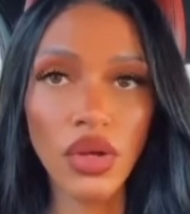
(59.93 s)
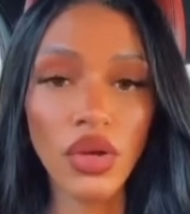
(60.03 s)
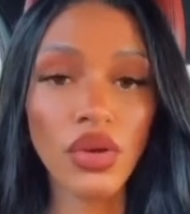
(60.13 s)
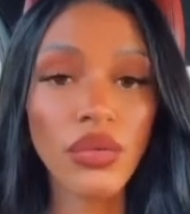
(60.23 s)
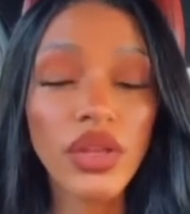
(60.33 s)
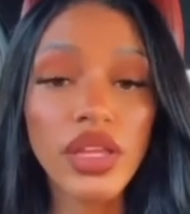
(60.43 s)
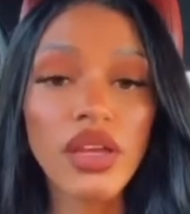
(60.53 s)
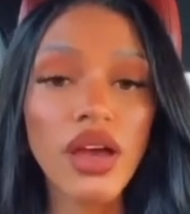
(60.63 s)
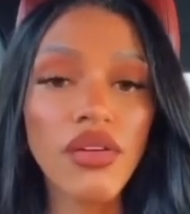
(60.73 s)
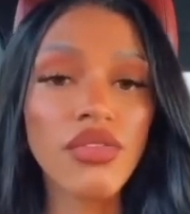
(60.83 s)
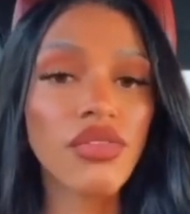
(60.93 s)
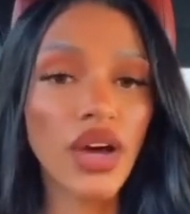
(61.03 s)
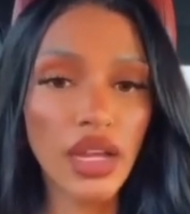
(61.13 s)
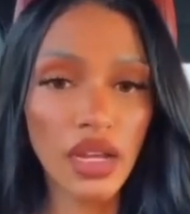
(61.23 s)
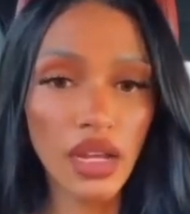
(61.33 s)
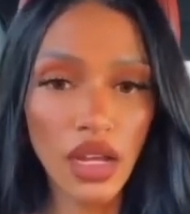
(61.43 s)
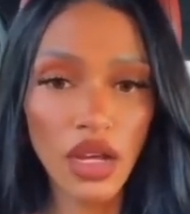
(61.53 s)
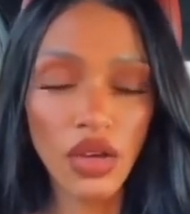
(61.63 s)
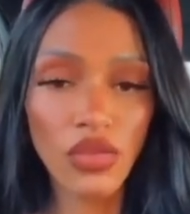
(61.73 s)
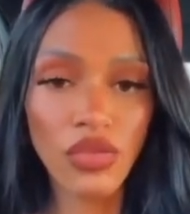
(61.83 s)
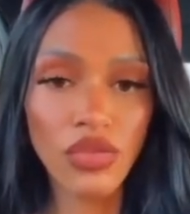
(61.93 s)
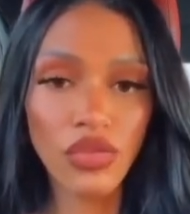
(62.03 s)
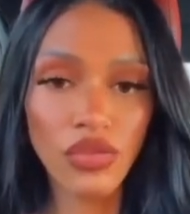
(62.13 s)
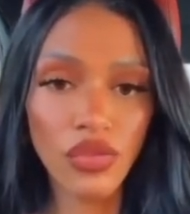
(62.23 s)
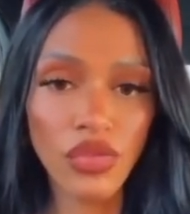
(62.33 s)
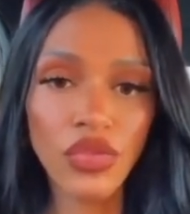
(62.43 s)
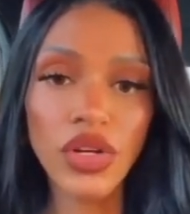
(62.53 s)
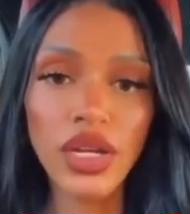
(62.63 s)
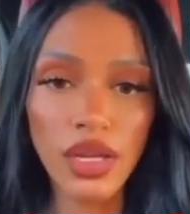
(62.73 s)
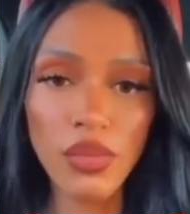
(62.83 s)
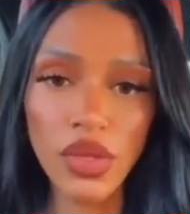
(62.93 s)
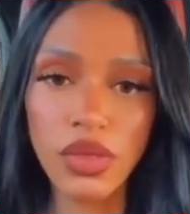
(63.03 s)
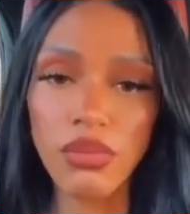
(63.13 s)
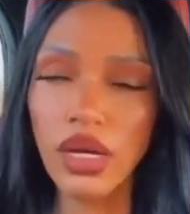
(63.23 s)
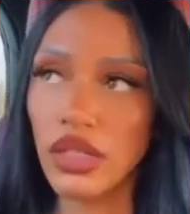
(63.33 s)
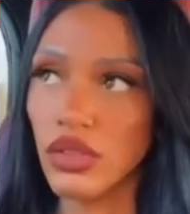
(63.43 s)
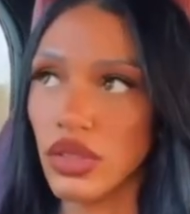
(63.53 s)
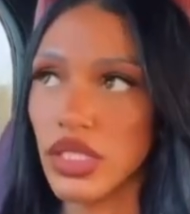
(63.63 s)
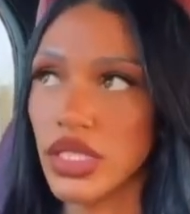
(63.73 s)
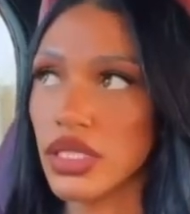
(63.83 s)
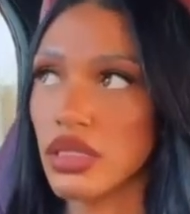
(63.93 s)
really fighting for him with my lawyer,